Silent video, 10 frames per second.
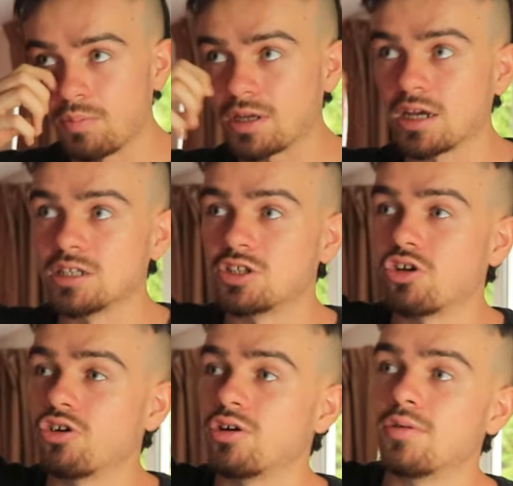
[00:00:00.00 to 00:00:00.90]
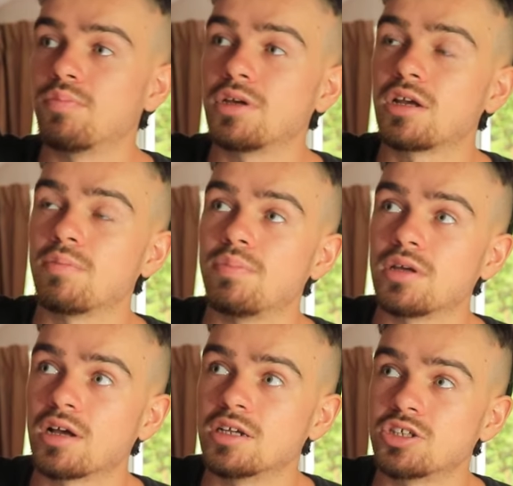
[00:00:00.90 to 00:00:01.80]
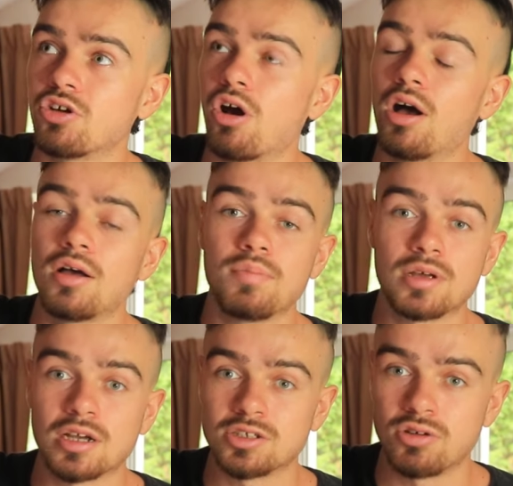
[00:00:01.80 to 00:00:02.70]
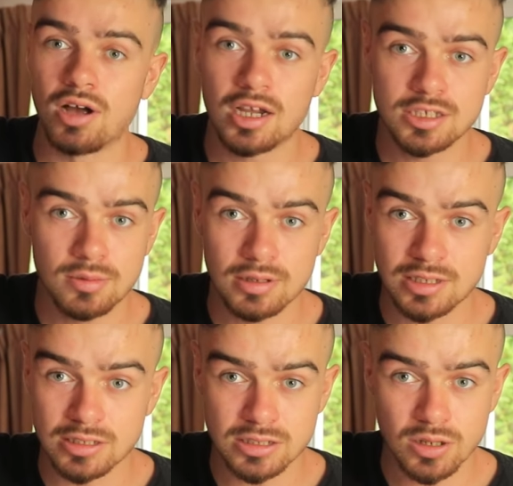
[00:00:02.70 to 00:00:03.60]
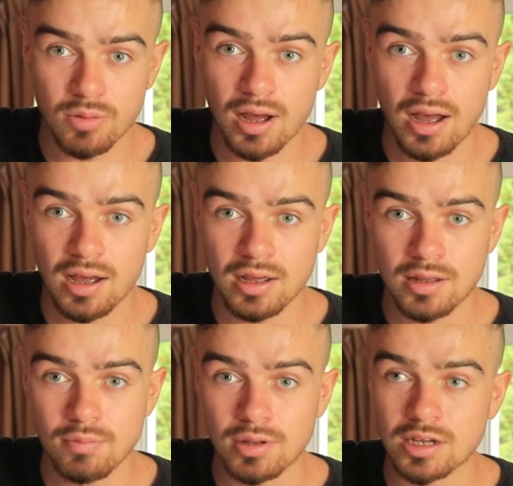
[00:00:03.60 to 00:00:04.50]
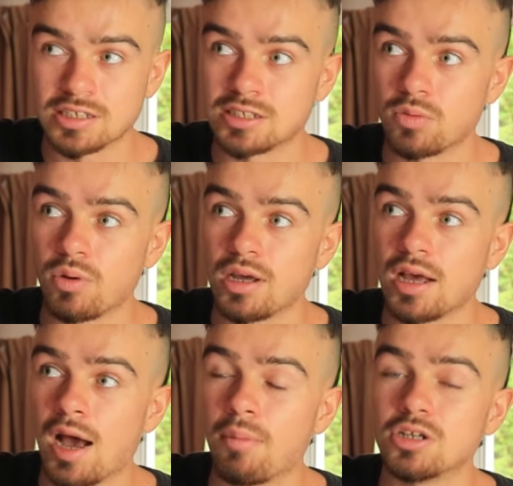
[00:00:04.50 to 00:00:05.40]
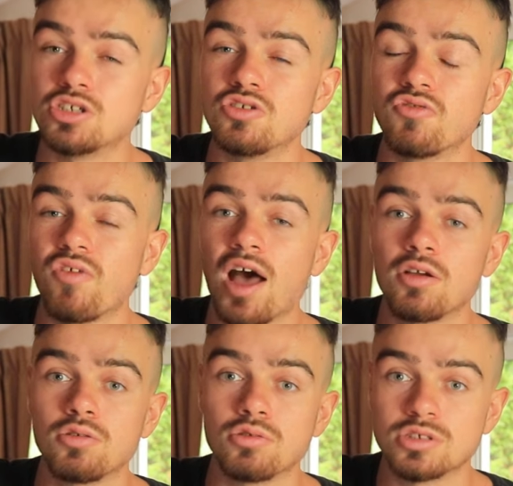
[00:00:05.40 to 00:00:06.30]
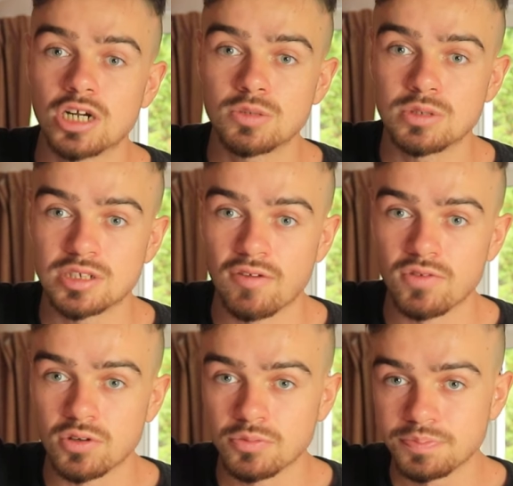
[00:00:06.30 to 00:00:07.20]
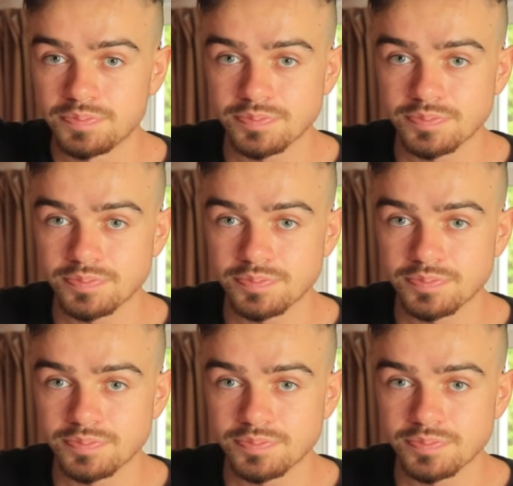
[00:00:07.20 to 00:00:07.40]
because they're because they're because their awesomeness is so high because the way how much you value their judgments of you